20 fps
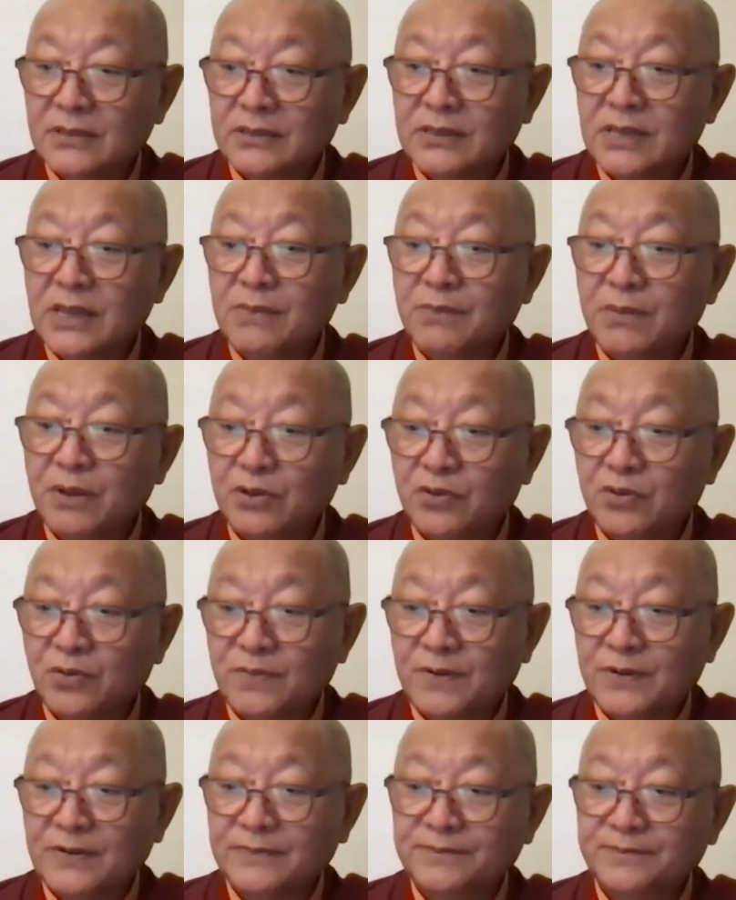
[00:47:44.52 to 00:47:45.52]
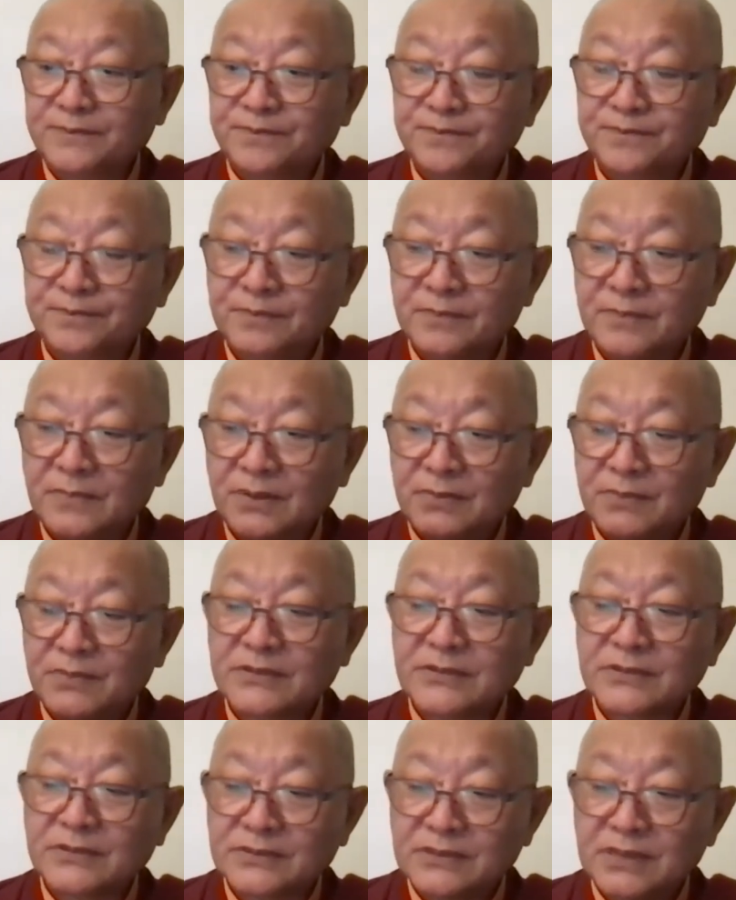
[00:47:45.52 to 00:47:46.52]
Tenpa Yopa
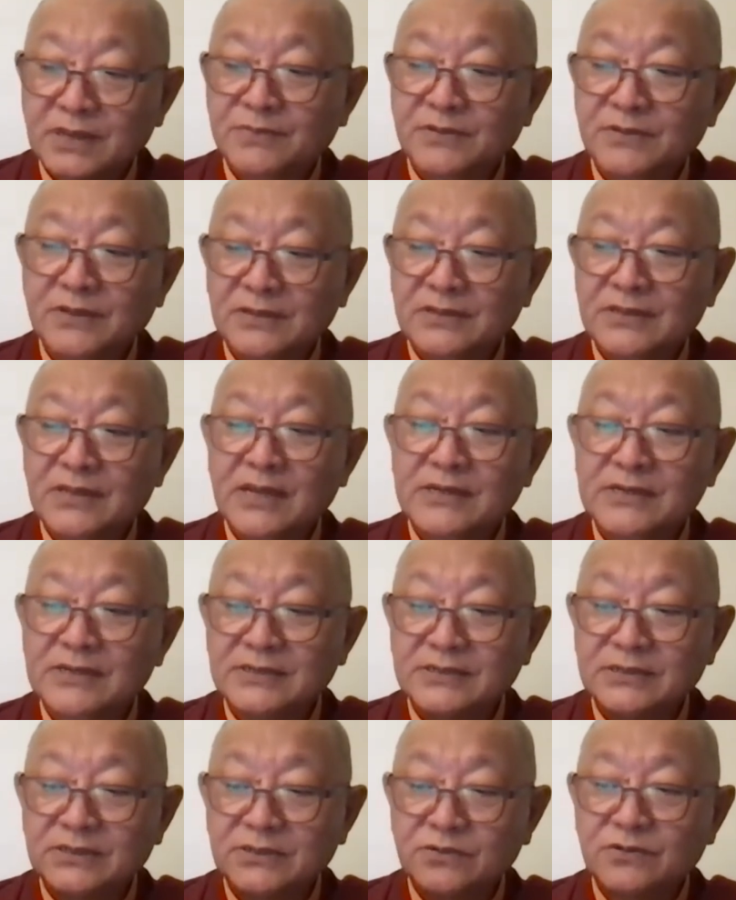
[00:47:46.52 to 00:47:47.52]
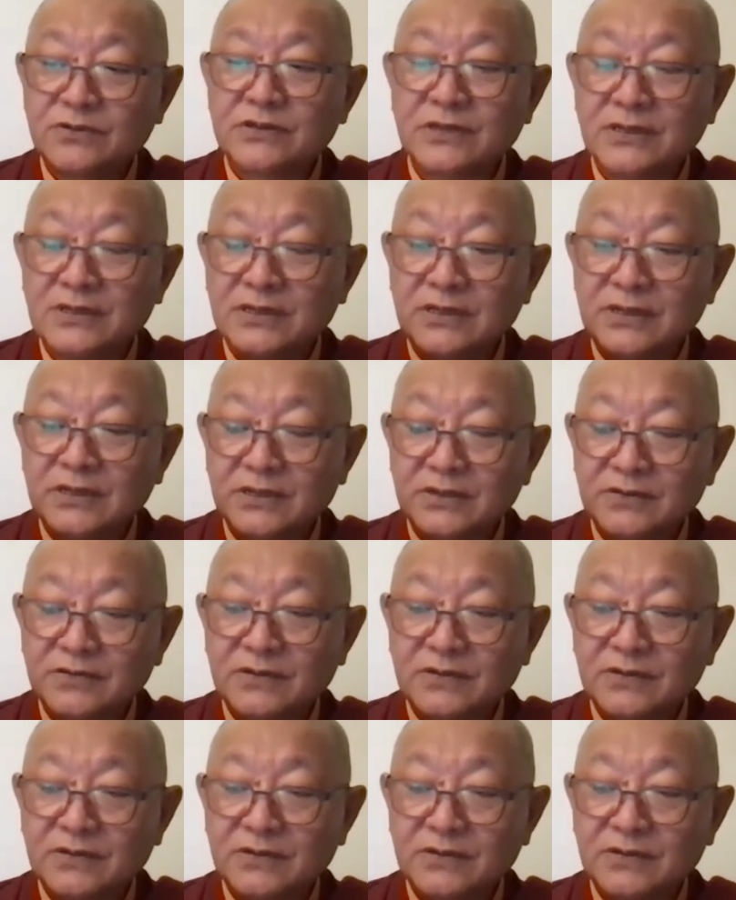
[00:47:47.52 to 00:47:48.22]
is something that is totally